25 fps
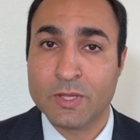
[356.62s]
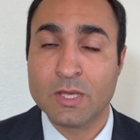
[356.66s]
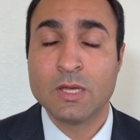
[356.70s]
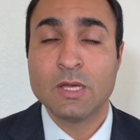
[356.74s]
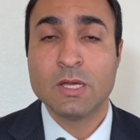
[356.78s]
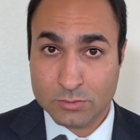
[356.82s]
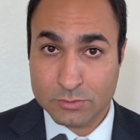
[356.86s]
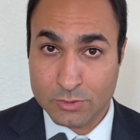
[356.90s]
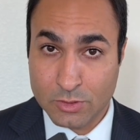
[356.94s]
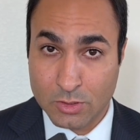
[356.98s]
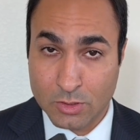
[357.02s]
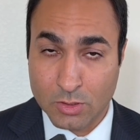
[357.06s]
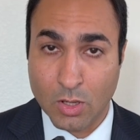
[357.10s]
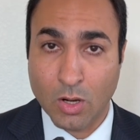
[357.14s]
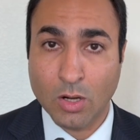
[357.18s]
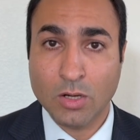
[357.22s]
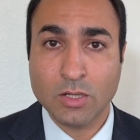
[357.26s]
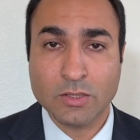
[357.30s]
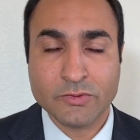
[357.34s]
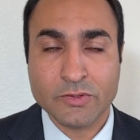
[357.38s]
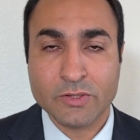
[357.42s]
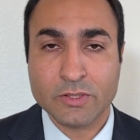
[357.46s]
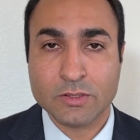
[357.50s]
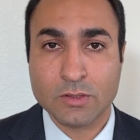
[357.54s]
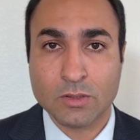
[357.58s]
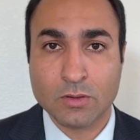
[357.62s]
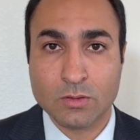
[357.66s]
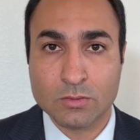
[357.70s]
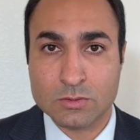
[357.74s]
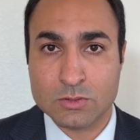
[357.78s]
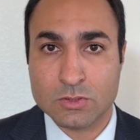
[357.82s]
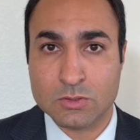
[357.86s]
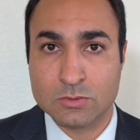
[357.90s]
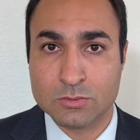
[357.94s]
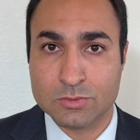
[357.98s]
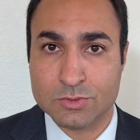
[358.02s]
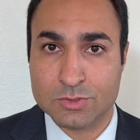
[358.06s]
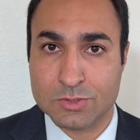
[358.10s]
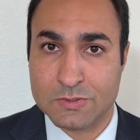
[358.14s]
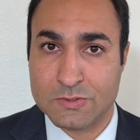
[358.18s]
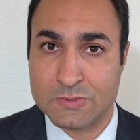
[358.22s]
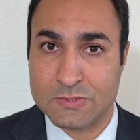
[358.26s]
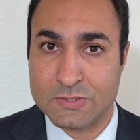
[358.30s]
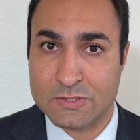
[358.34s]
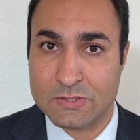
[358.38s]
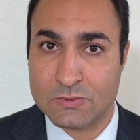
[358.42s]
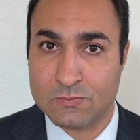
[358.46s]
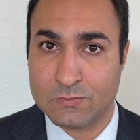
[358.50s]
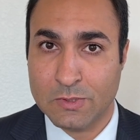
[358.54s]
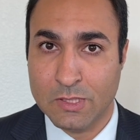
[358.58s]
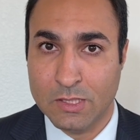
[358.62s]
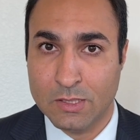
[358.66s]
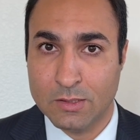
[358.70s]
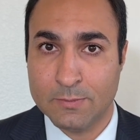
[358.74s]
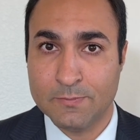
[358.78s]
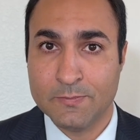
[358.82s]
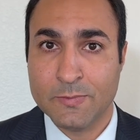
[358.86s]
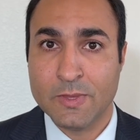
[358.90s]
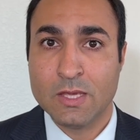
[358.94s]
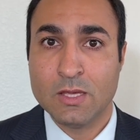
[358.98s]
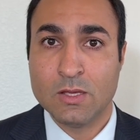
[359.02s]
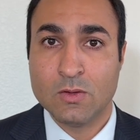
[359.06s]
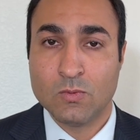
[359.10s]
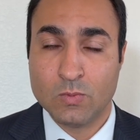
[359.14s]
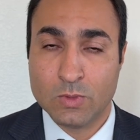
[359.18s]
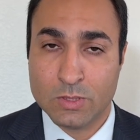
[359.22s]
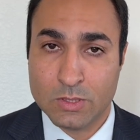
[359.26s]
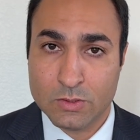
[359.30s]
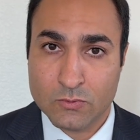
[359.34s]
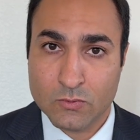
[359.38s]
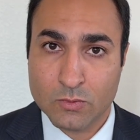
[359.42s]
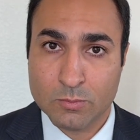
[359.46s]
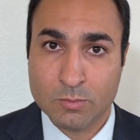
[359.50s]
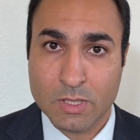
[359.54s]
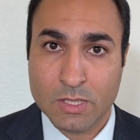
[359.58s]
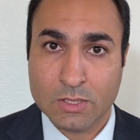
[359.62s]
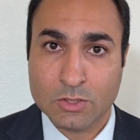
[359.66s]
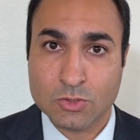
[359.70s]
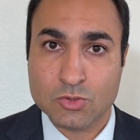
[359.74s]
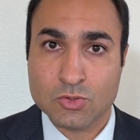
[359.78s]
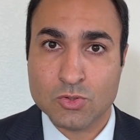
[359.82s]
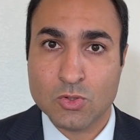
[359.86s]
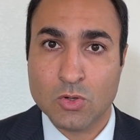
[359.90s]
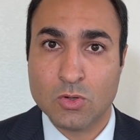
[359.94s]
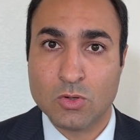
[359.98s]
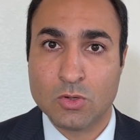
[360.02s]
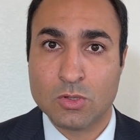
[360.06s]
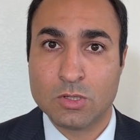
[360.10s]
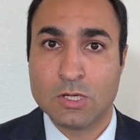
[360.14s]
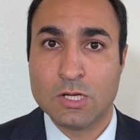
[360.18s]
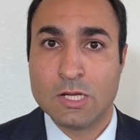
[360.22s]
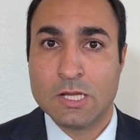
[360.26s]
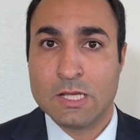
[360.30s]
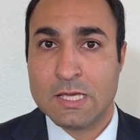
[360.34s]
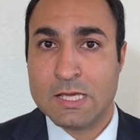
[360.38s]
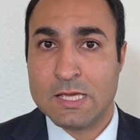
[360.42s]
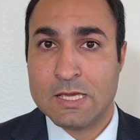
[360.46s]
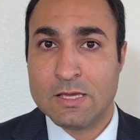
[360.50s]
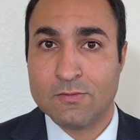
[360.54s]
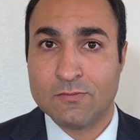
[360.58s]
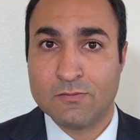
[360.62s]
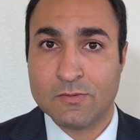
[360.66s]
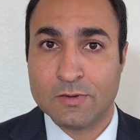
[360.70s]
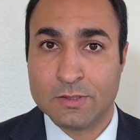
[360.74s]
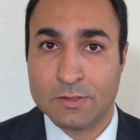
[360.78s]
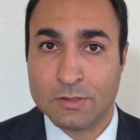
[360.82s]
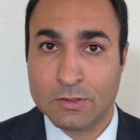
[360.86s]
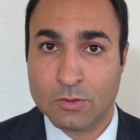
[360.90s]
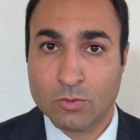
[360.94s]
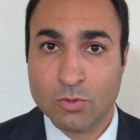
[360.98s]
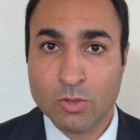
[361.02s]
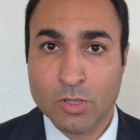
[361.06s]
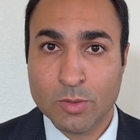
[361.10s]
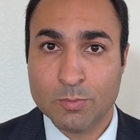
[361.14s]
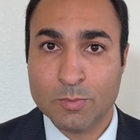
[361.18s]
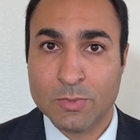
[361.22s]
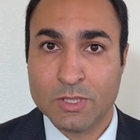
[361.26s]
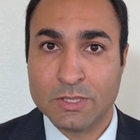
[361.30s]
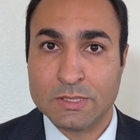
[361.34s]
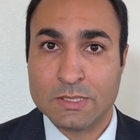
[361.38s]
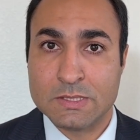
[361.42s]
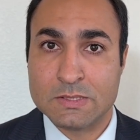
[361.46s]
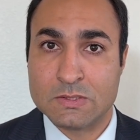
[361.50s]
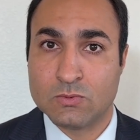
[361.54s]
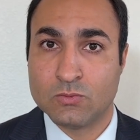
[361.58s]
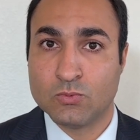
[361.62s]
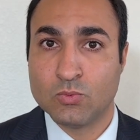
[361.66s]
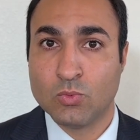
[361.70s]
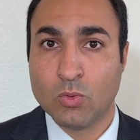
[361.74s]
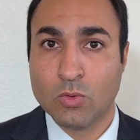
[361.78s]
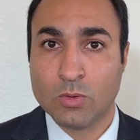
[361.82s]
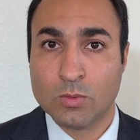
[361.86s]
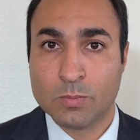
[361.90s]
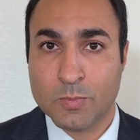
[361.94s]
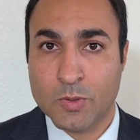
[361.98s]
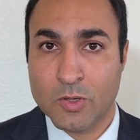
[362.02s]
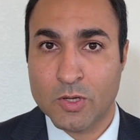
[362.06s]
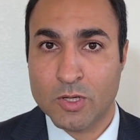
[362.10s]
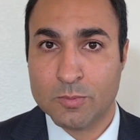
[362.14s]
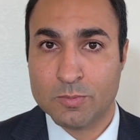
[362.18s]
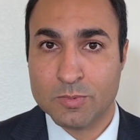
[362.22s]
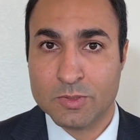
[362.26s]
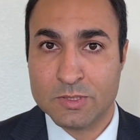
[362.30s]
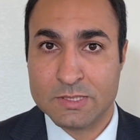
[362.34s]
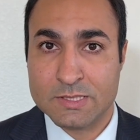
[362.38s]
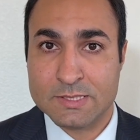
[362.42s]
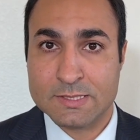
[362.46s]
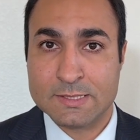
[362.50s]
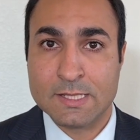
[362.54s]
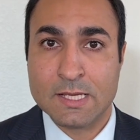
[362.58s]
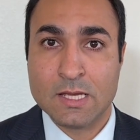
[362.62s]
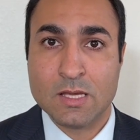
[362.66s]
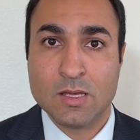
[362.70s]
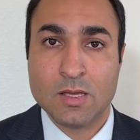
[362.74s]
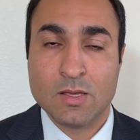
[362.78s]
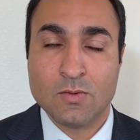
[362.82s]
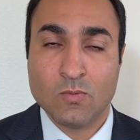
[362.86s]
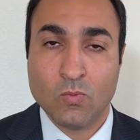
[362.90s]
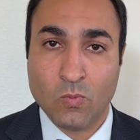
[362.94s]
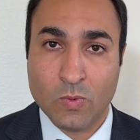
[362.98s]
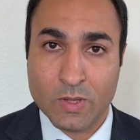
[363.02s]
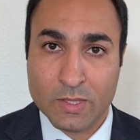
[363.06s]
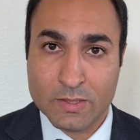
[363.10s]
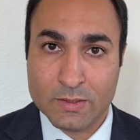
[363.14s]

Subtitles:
There are technical solutions as well. We need to make sure if an equipment is dual purpose, when